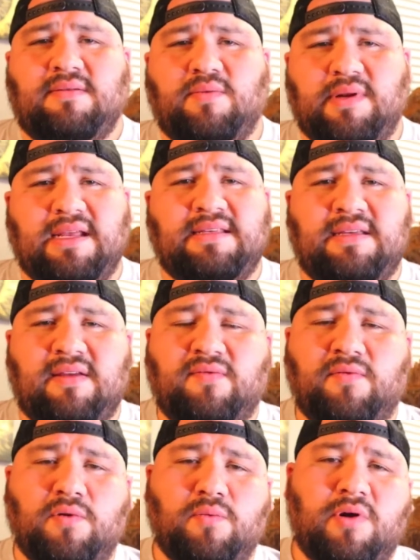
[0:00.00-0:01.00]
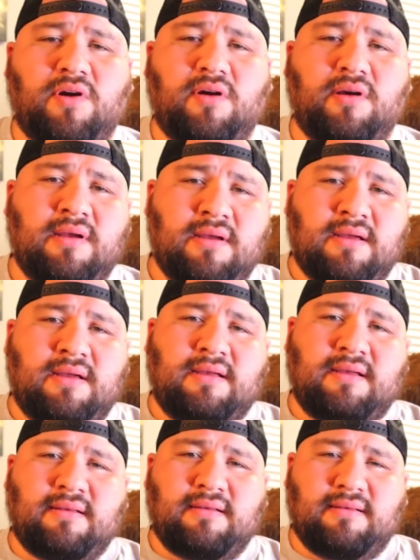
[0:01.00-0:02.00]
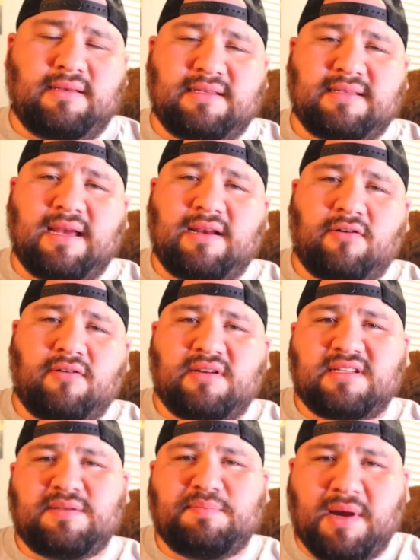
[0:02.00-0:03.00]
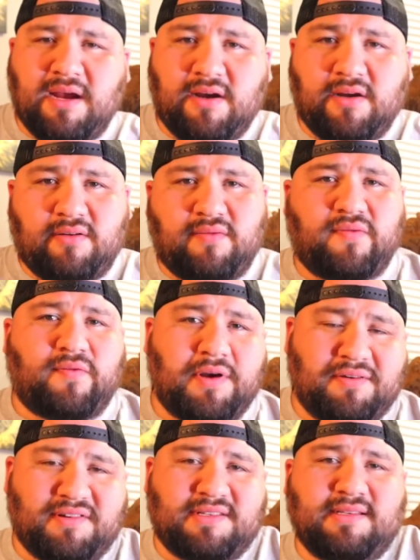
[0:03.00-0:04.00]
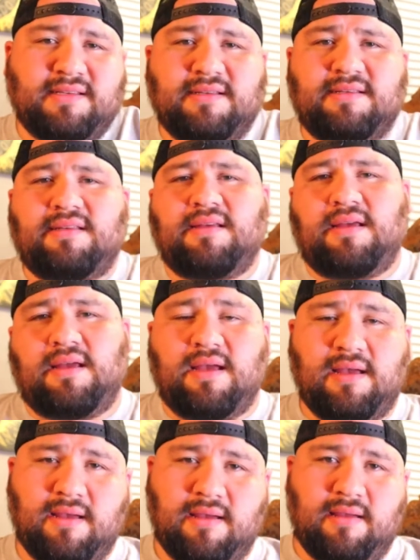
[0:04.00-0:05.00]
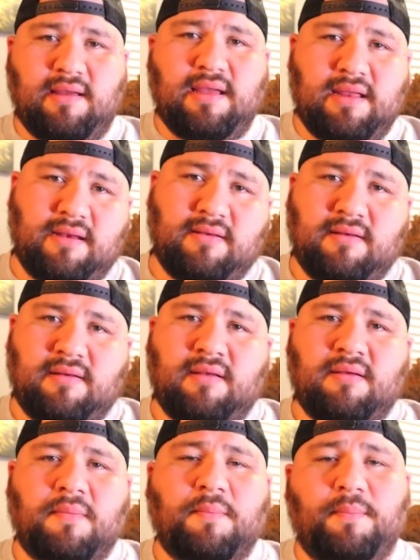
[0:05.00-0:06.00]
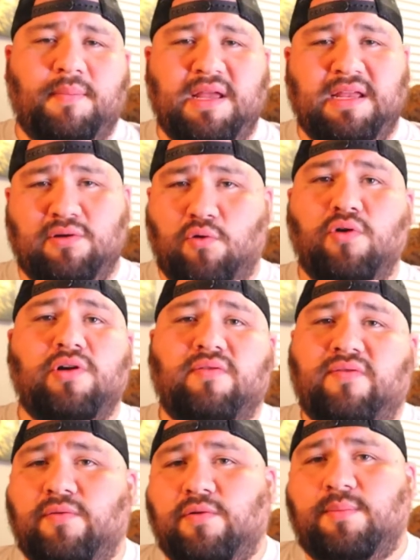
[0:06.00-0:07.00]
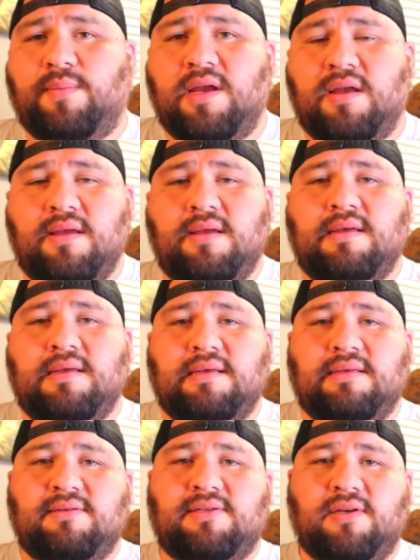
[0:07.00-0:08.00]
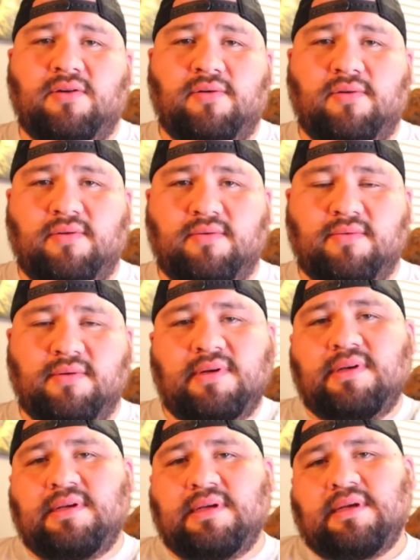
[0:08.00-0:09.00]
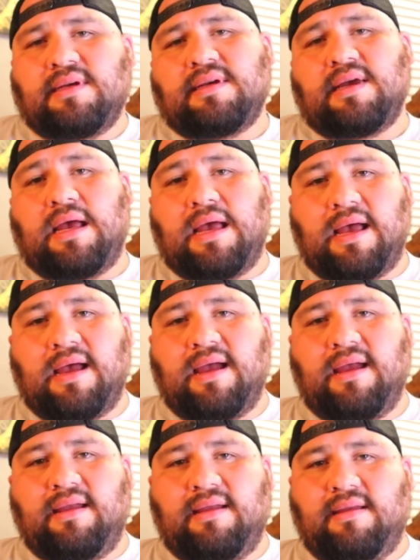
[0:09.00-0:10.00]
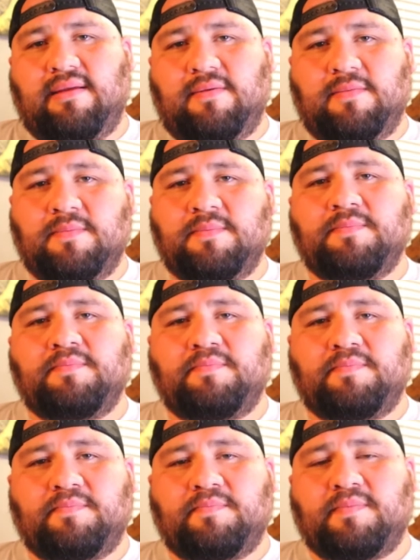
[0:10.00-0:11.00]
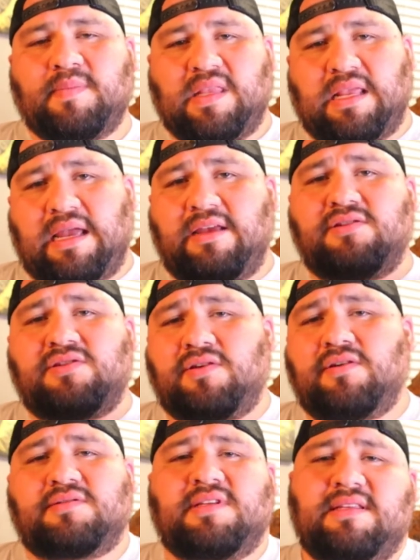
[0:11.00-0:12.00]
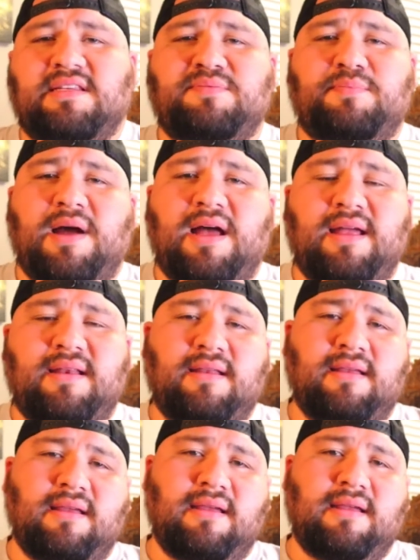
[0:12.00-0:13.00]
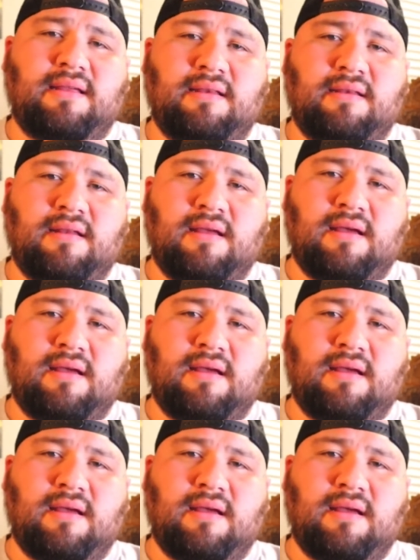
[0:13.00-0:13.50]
what I seek for were designer-inspired fragrances in oil form. So I used to go to this spot in